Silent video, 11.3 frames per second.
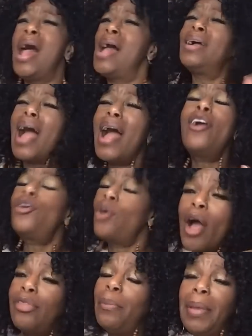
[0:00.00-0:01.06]
I heard
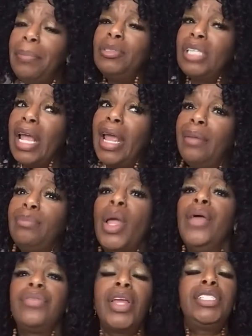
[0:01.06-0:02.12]
other people saying,
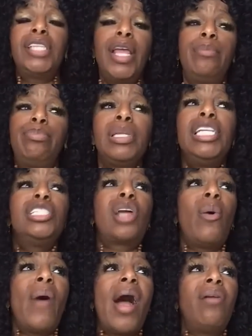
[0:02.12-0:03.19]
they say, please
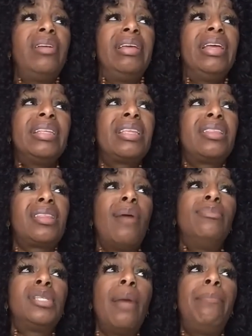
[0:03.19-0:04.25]
go out and hit the
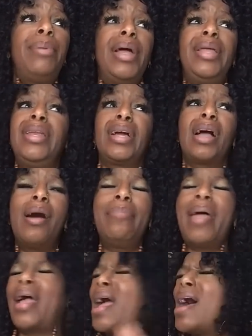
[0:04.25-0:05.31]
thumbs up button and come
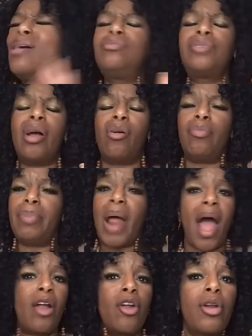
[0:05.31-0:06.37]
back. I don't know, but
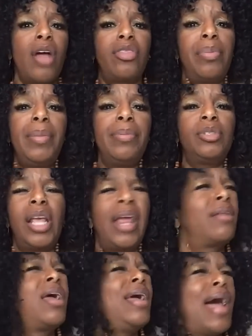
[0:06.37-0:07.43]
I heard other people
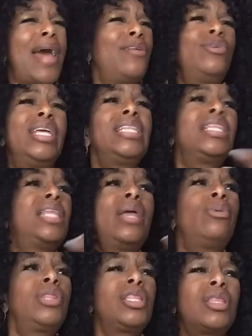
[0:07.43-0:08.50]
saying, I don't get the thing
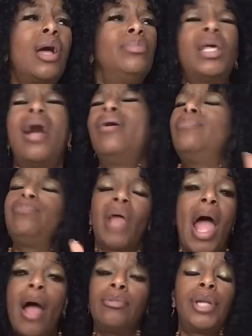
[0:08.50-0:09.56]
with the thumbs up.
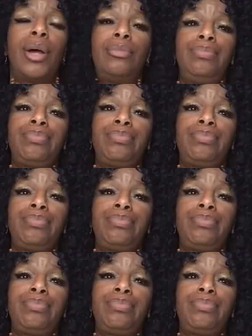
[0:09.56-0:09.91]
I don't know.